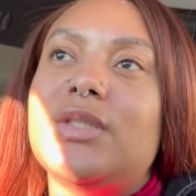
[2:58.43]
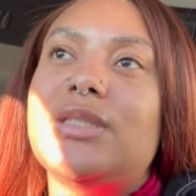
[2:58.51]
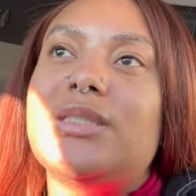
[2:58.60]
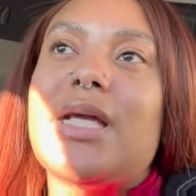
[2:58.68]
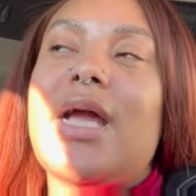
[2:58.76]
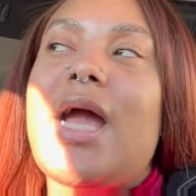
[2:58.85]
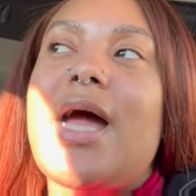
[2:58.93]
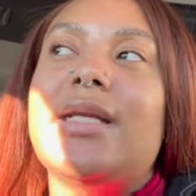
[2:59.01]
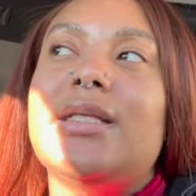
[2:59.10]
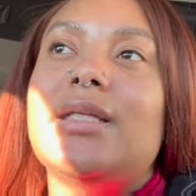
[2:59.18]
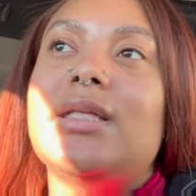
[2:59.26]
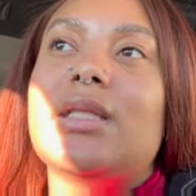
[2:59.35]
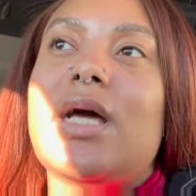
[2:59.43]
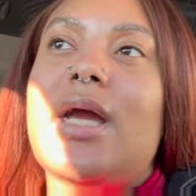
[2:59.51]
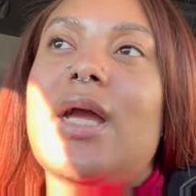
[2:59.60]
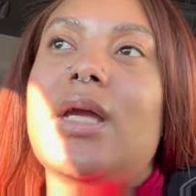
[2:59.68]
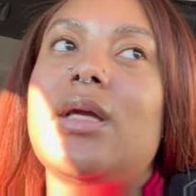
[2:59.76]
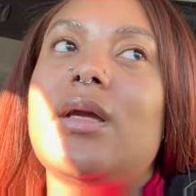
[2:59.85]
say I did it
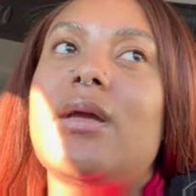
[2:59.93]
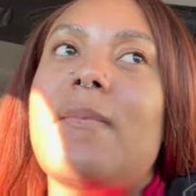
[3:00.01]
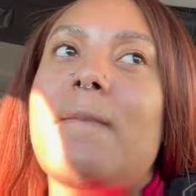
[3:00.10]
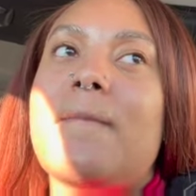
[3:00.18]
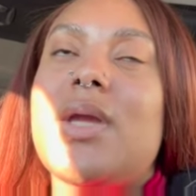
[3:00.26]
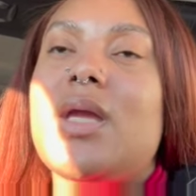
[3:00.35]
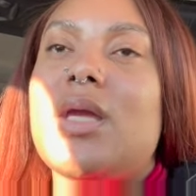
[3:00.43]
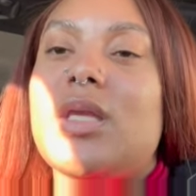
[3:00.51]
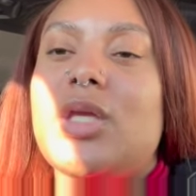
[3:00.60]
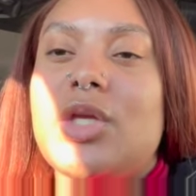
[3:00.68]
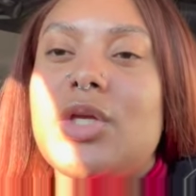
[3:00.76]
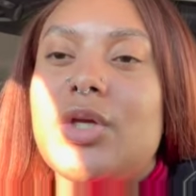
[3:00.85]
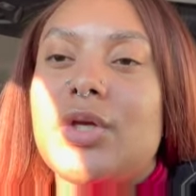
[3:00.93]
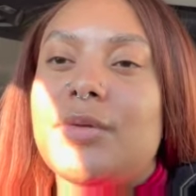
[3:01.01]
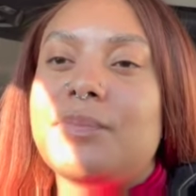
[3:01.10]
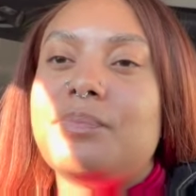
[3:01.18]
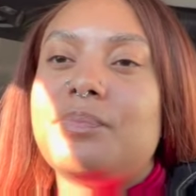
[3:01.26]
like mid-year